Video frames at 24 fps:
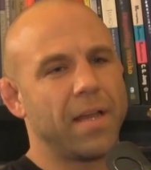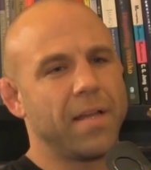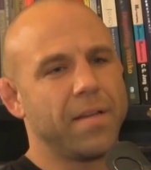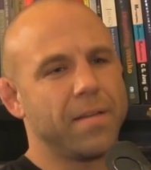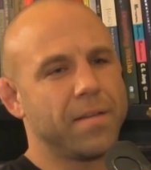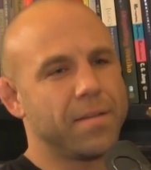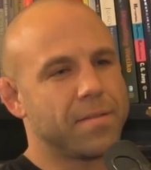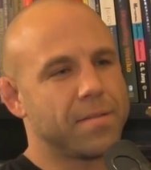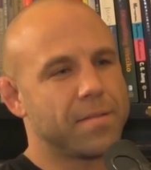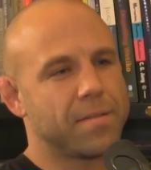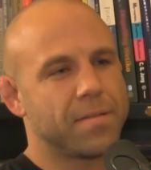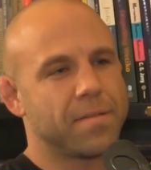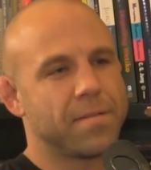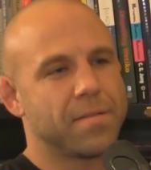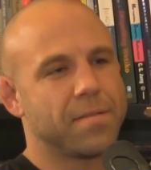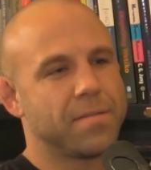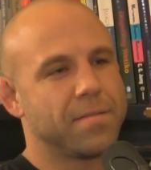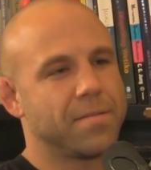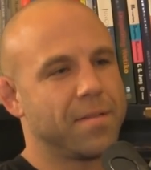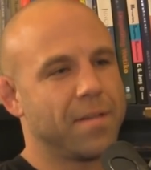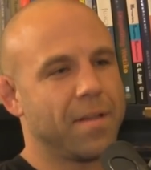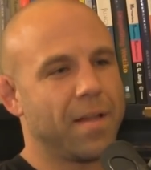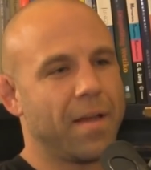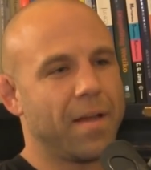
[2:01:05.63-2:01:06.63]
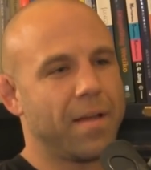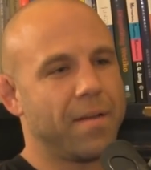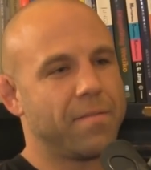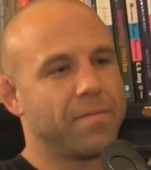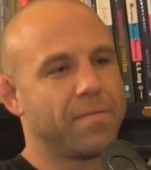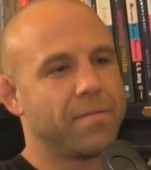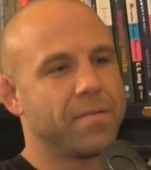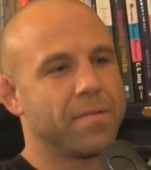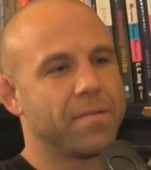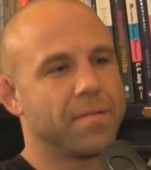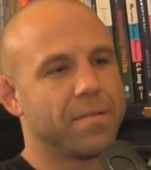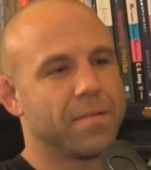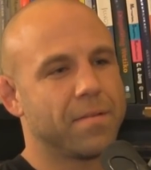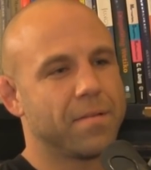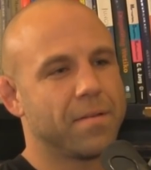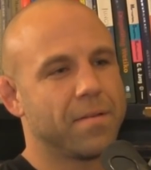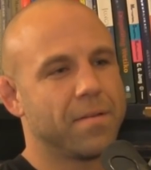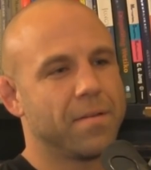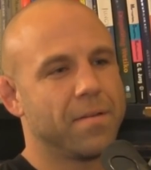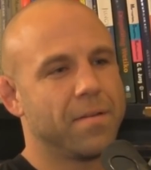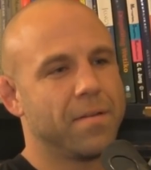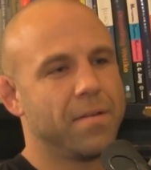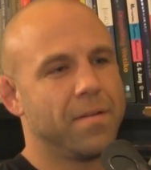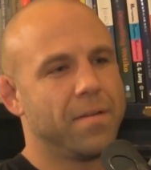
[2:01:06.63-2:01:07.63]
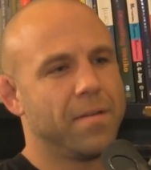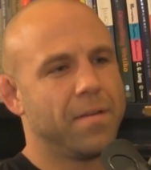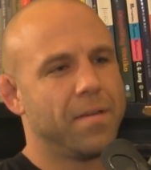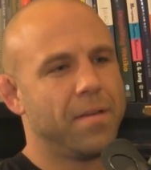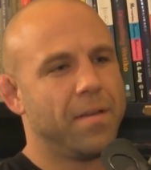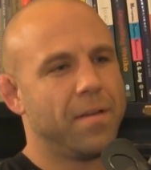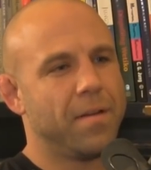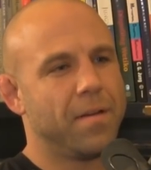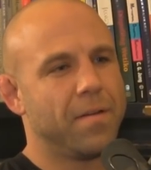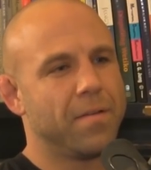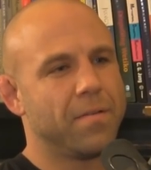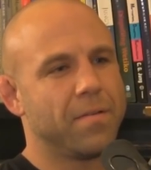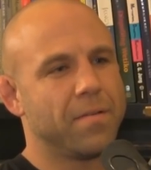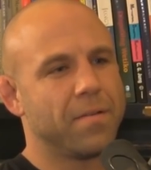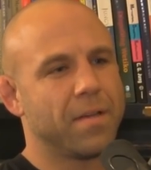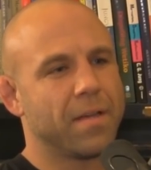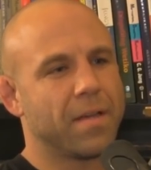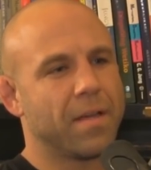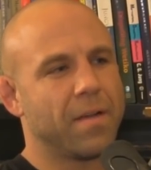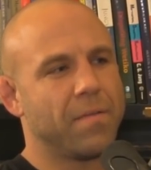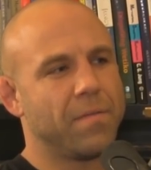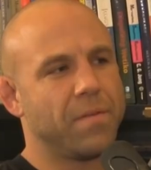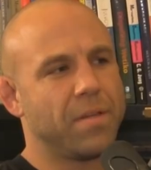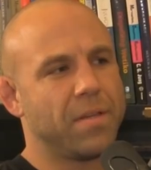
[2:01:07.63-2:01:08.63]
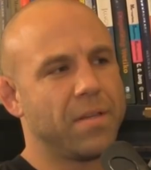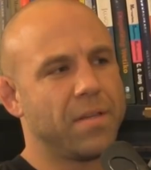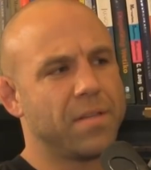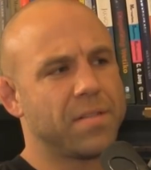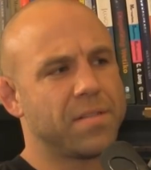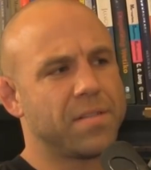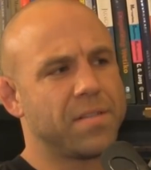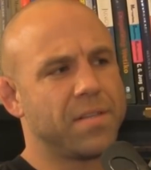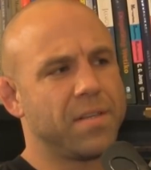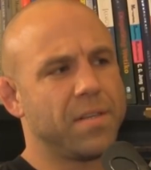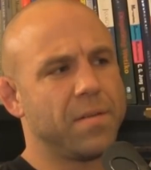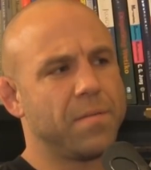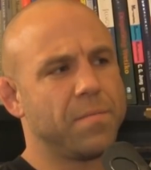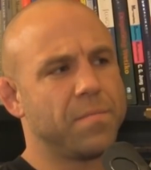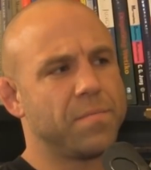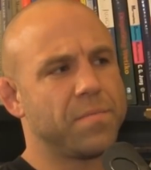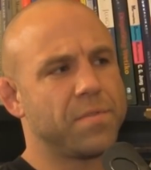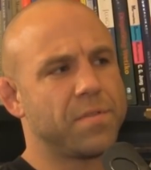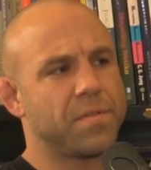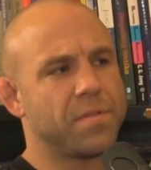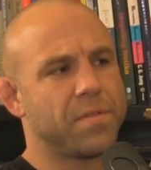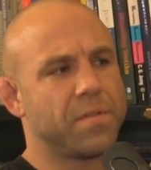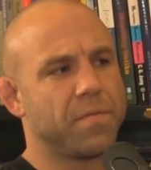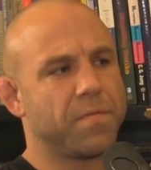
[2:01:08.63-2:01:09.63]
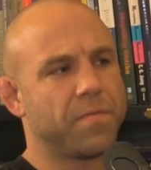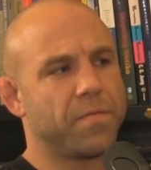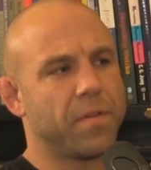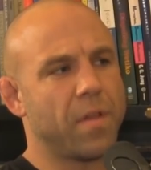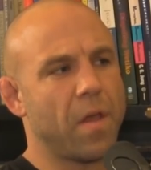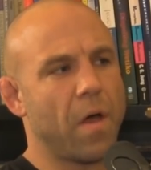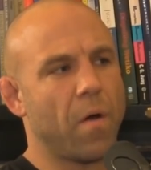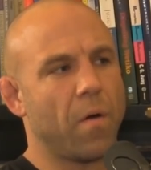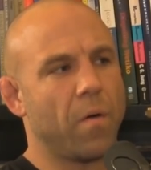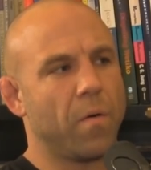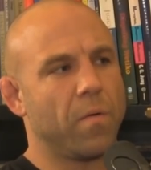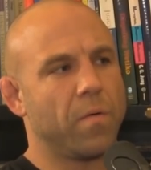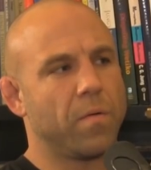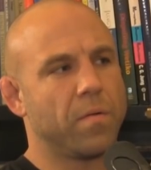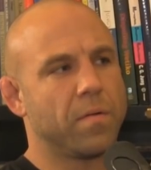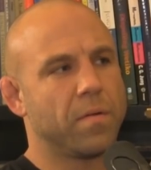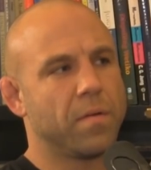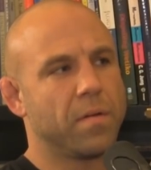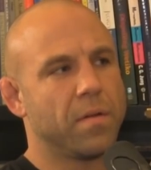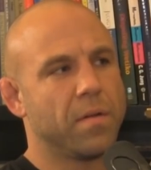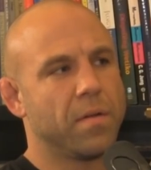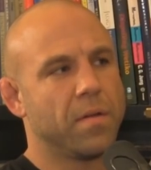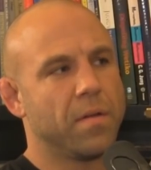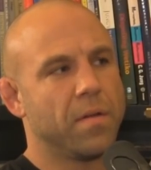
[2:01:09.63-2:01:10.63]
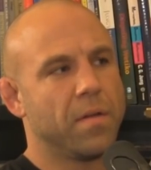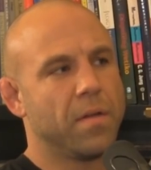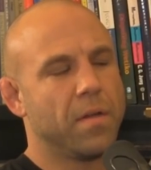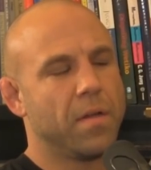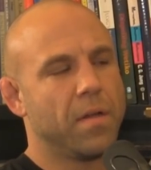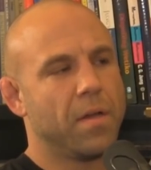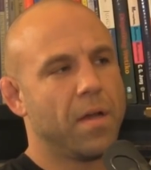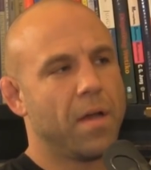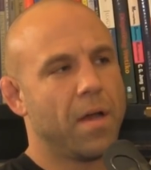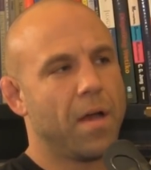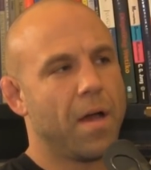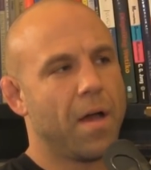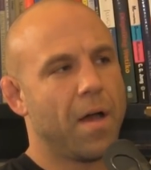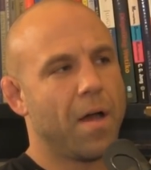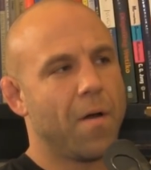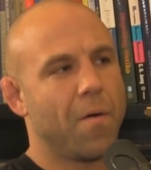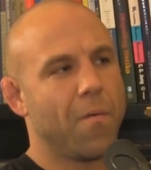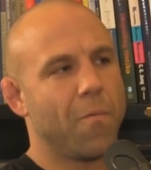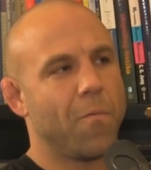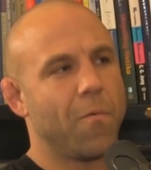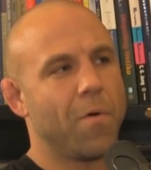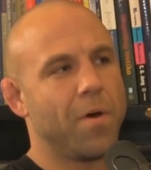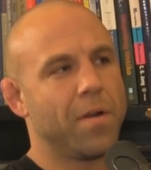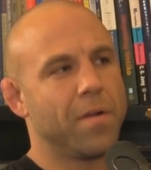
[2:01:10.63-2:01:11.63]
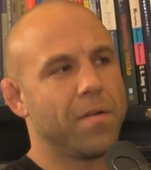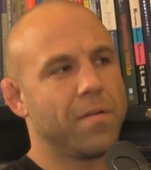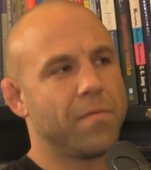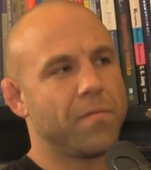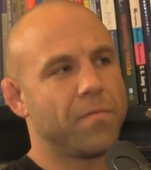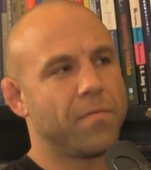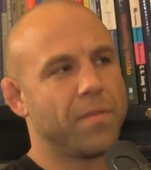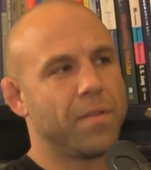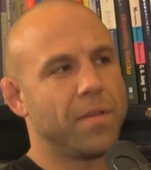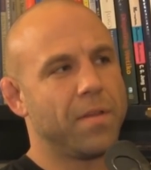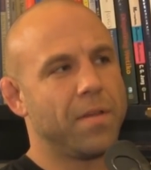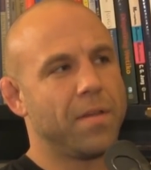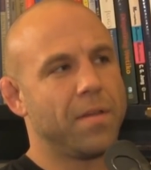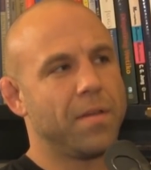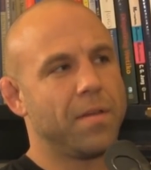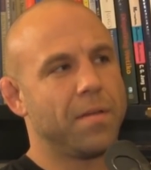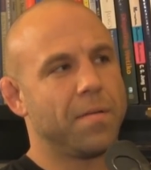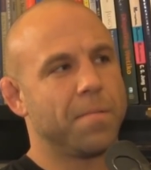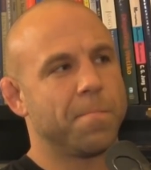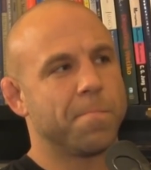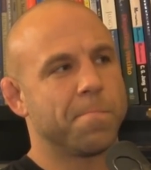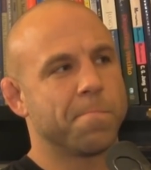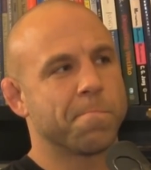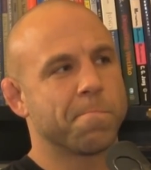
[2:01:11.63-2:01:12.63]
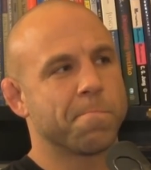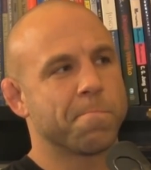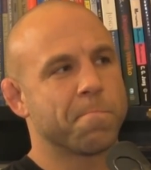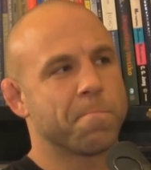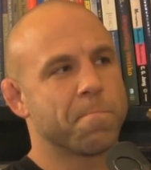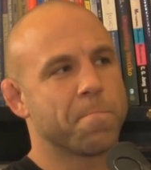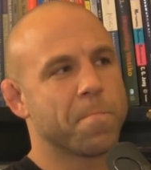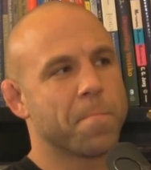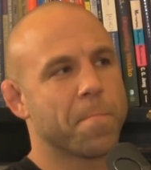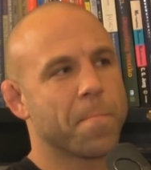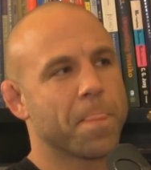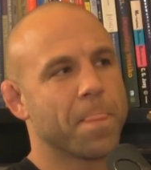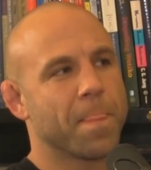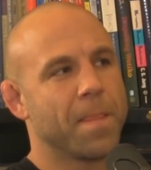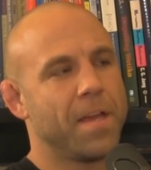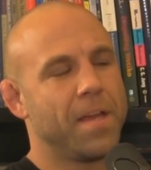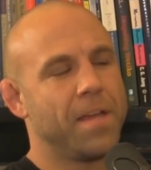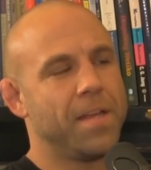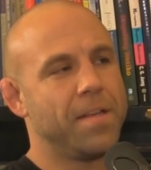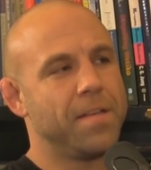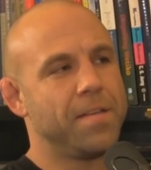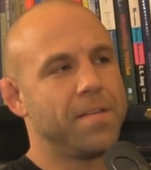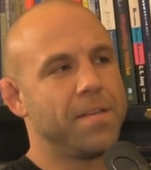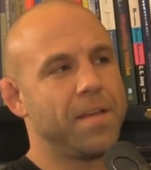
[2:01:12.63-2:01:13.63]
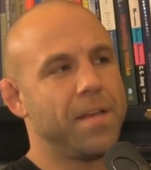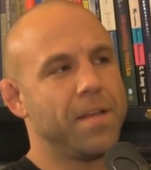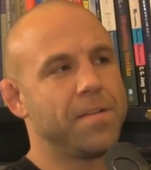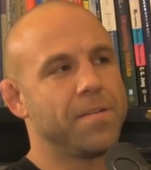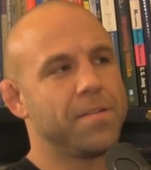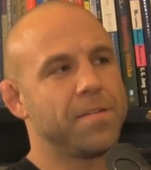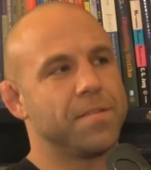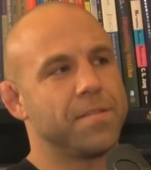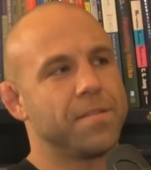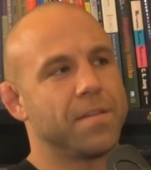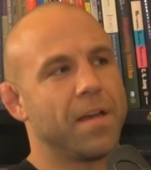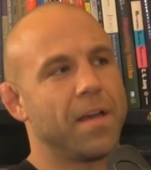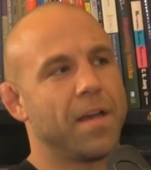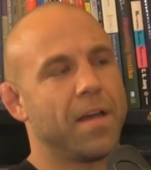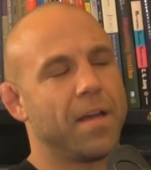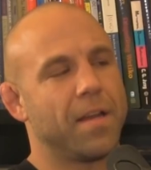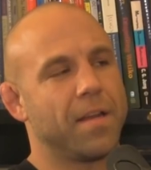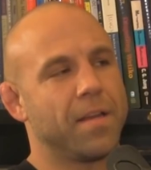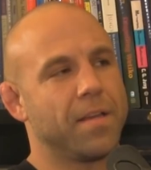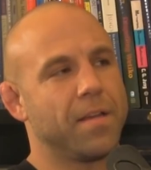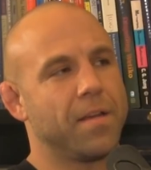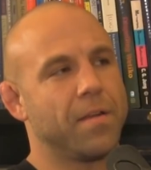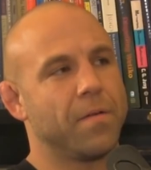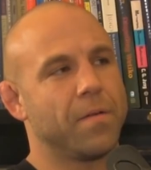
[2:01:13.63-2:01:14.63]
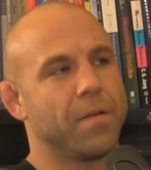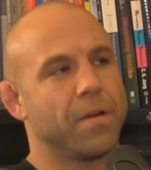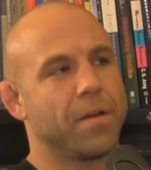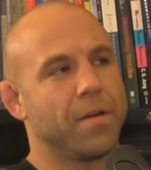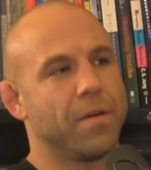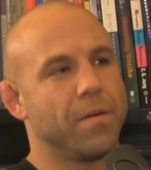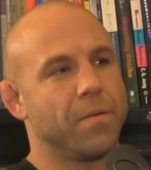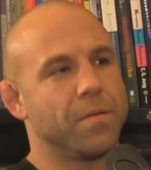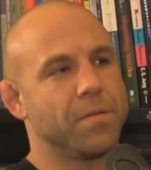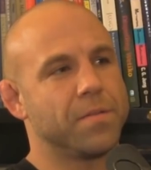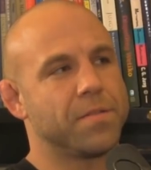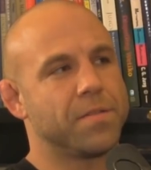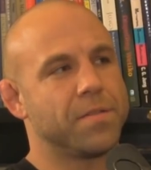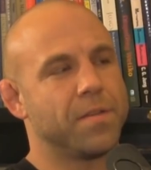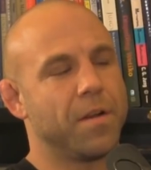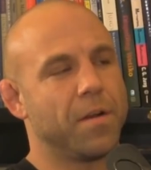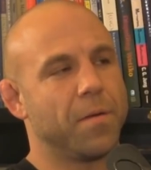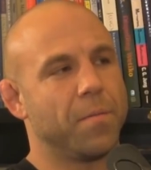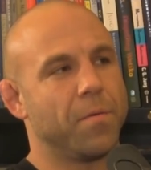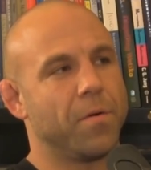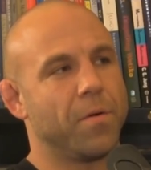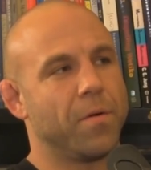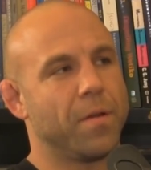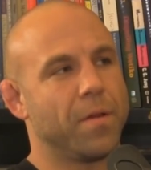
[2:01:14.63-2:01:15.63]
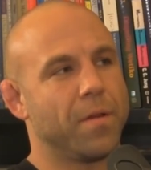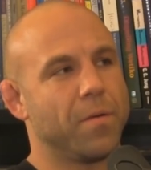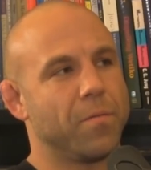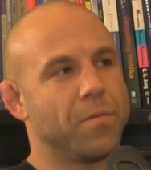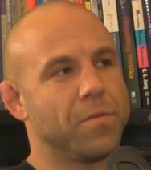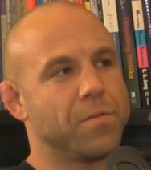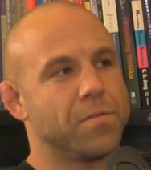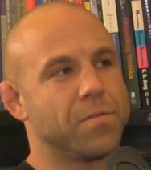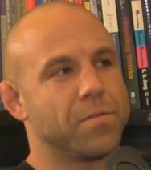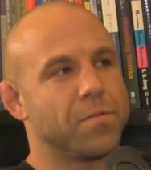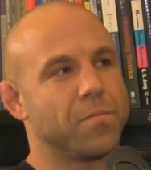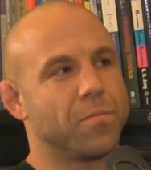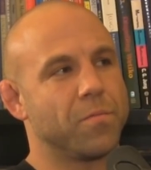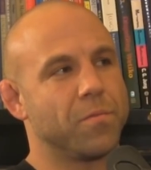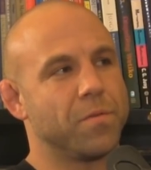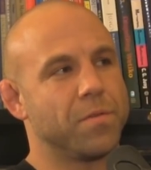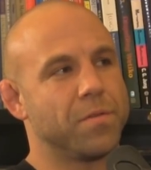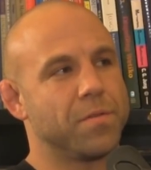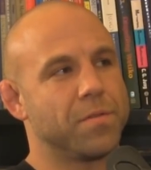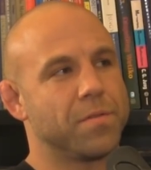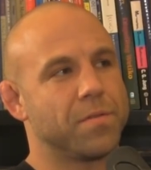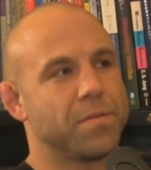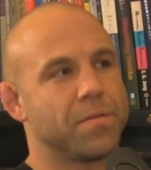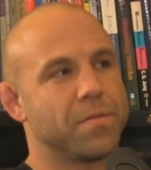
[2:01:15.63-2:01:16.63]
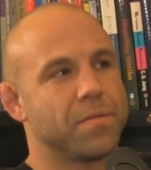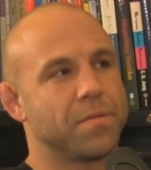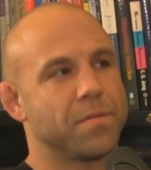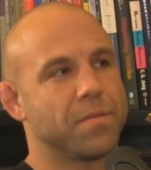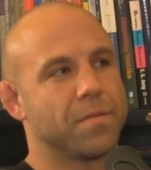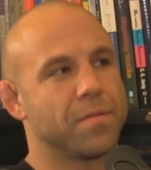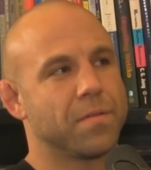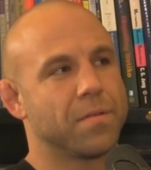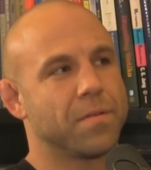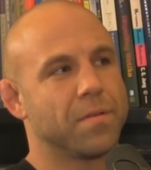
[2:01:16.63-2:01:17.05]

a lightness to life. Yes. You know, like everything seems to flow. Uh, one of the intentions I had a year ago in ceremony was was